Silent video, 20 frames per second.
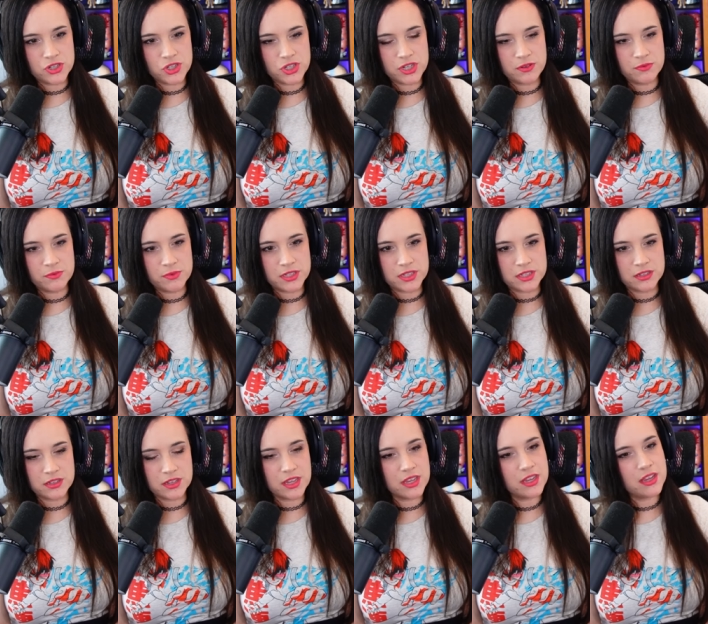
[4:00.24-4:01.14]
she was
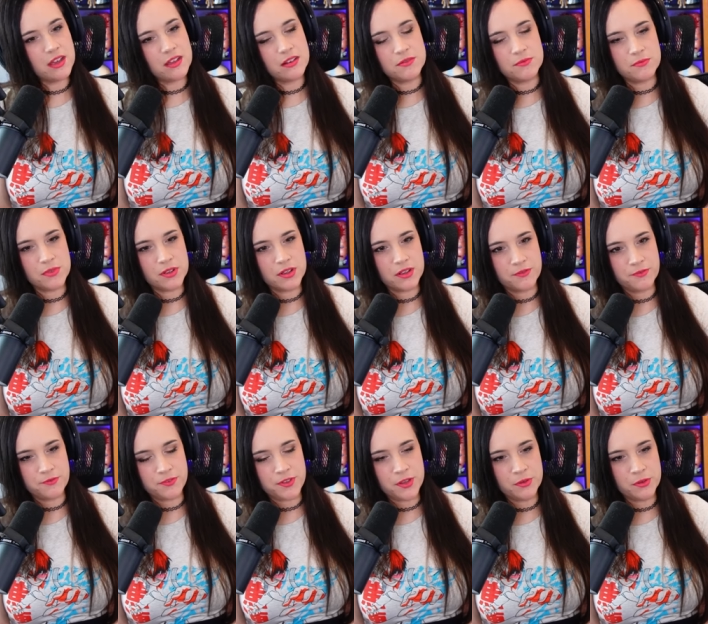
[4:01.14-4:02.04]
looking at a
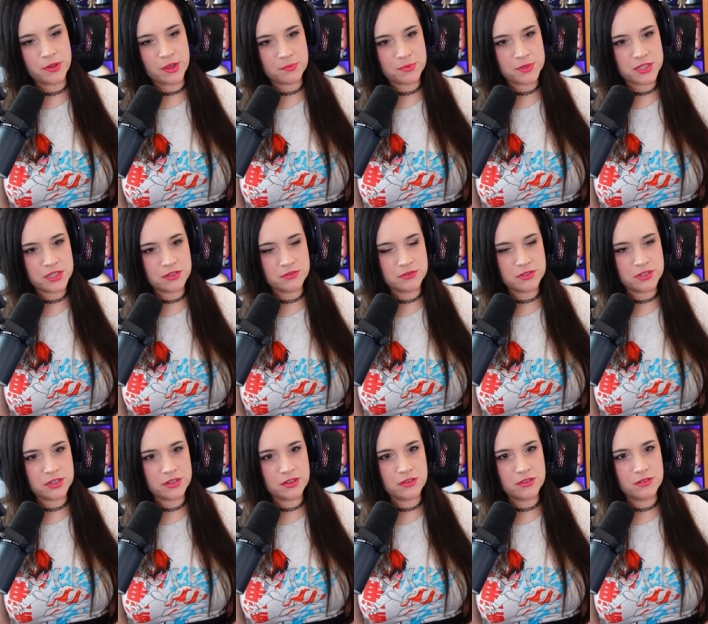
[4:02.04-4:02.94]
few episodes
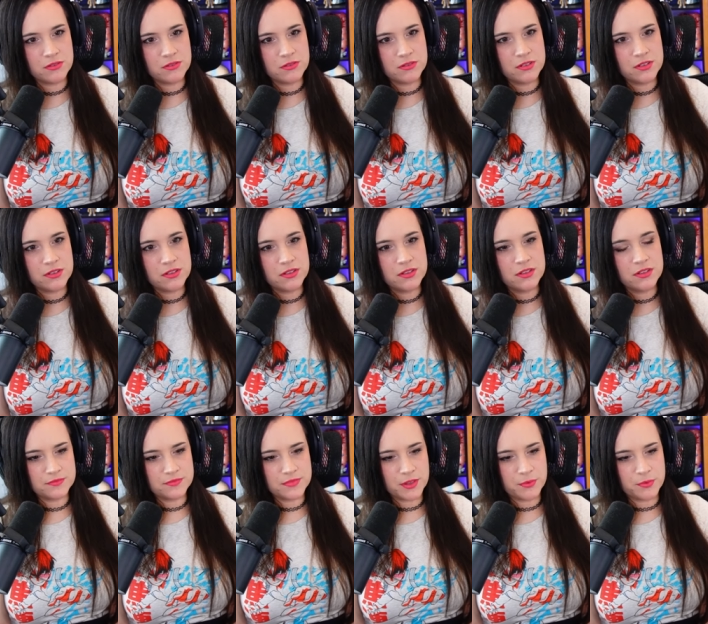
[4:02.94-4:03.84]
ago,
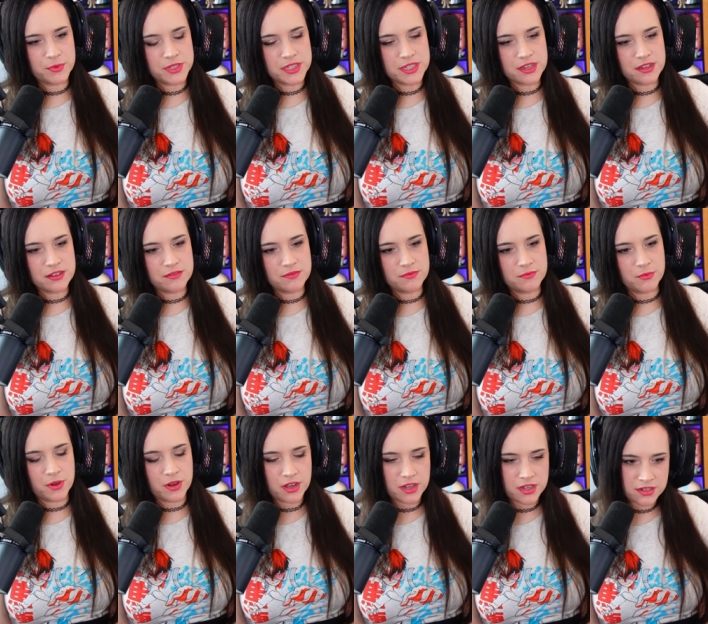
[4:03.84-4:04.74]
was that
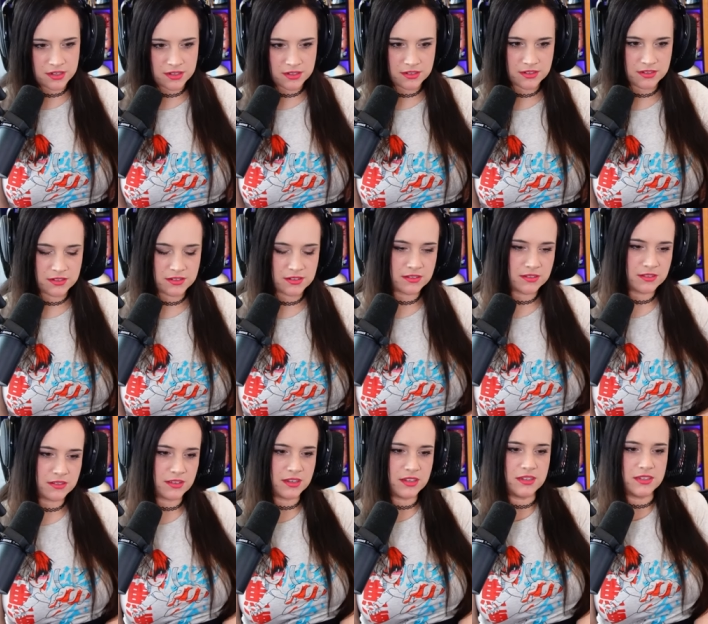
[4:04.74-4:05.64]
one?
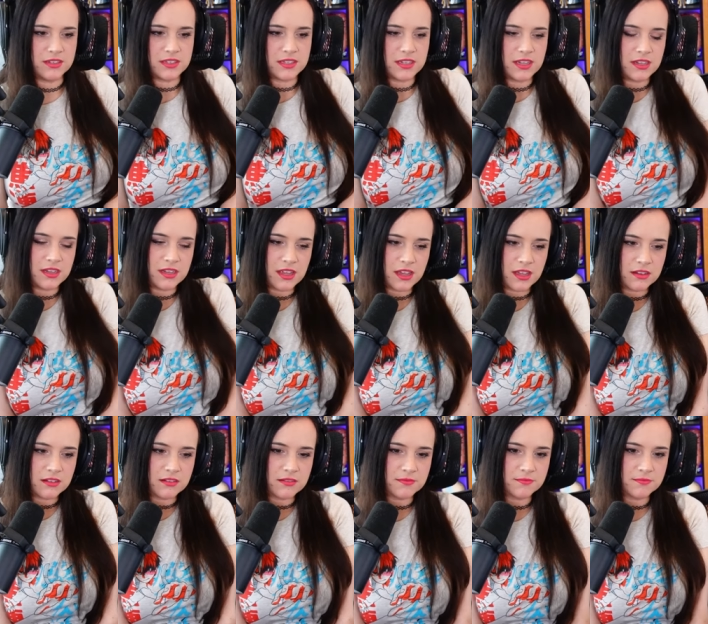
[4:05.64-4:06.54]
I need to see it again.